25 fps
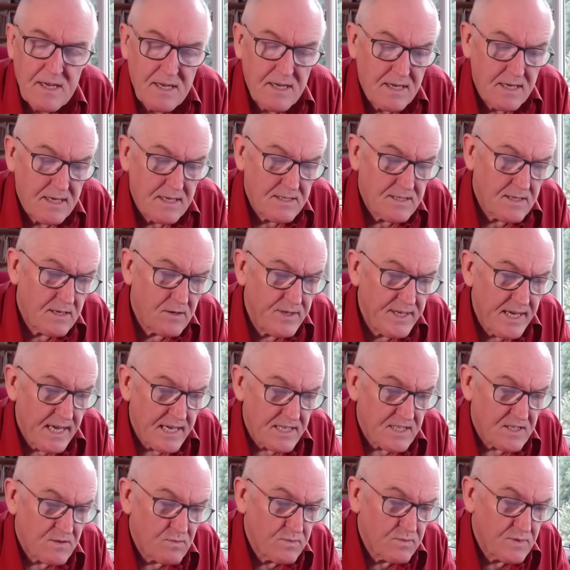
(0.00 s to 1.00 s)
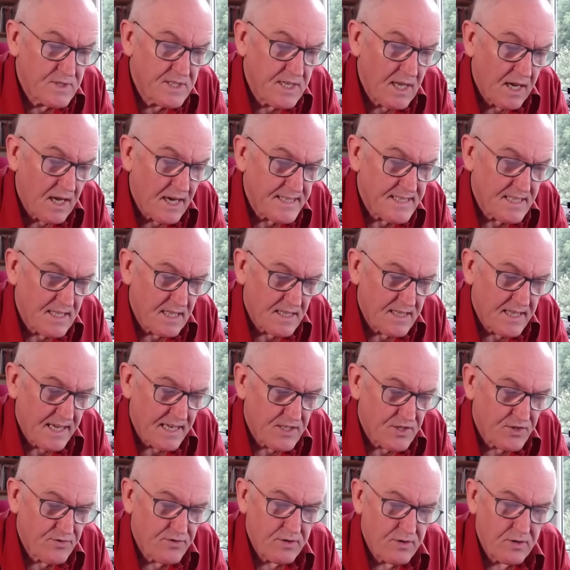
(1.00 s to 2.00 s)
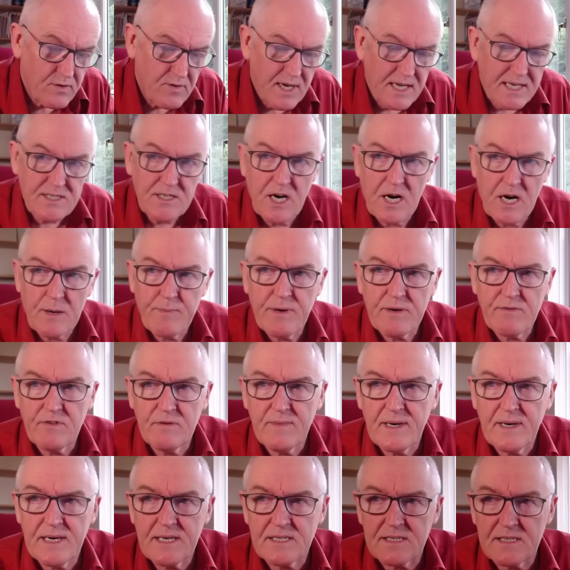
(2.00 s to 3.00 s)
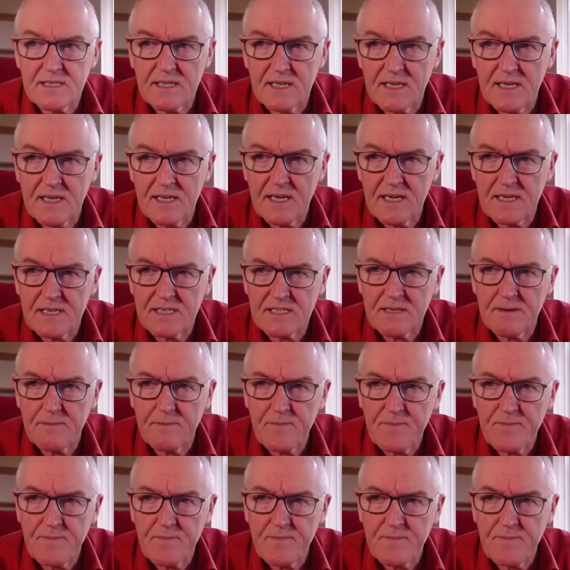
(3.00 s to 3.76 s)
So, yes, delighted that that's true. Let's hope it remains the case.